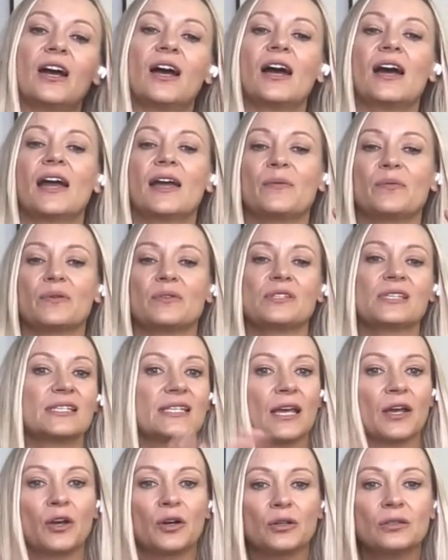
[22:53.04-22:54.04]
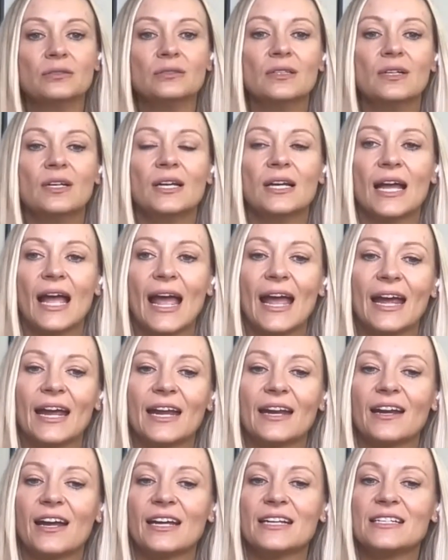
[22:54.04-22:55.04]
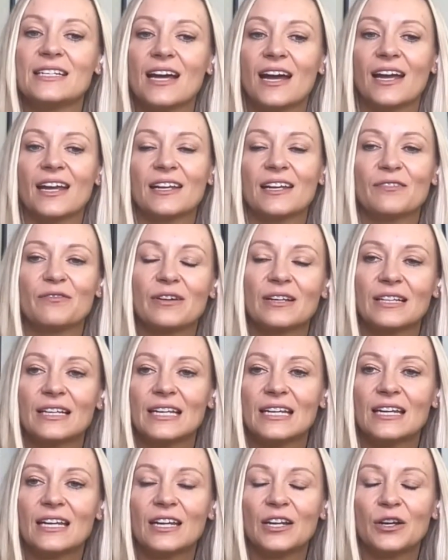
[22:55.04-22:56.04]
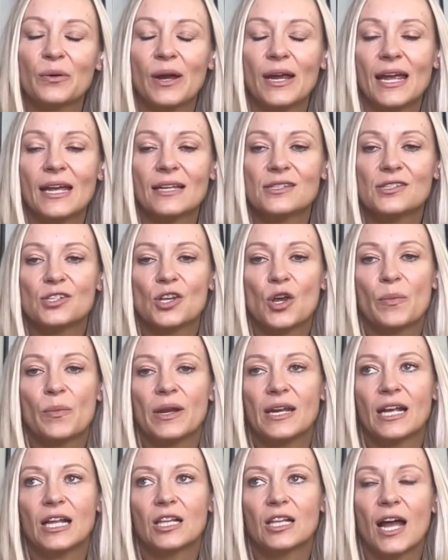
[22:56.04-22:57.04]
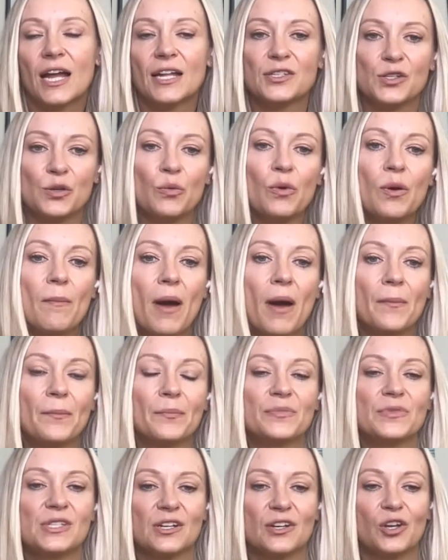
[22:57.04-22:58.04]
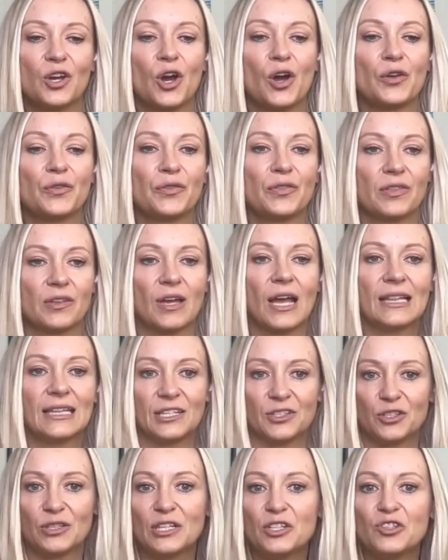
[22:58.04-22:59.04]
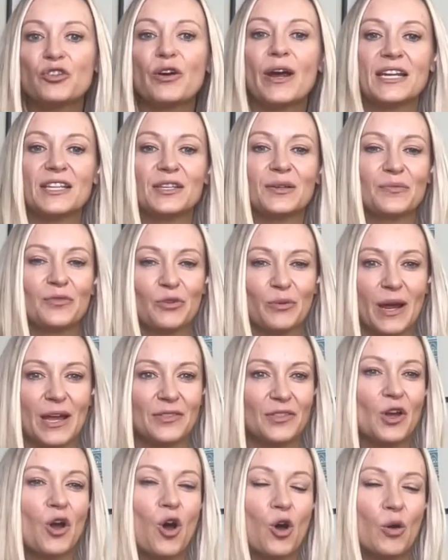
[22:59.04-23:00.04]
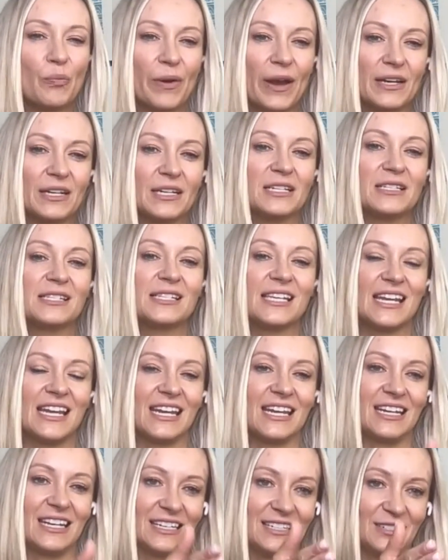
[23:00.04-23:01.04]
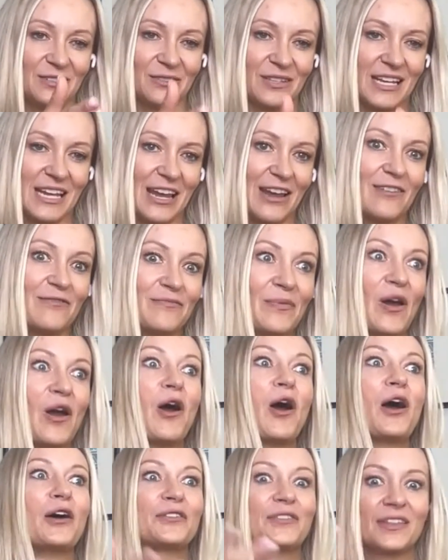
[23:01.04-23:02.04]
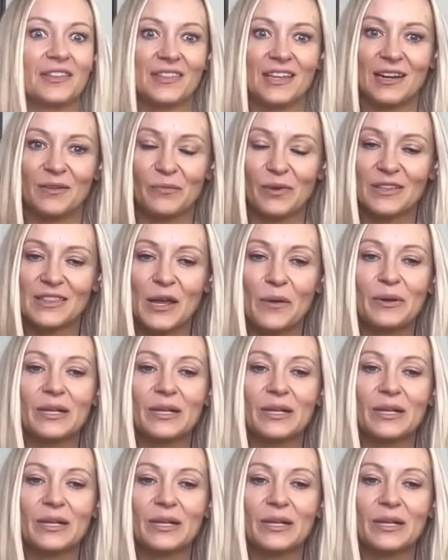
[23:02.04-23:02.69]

I was single, and I really, you know, I had so many clients who were mums and I literally trained them throughout the whole pregnancy until they gave birth, and then when they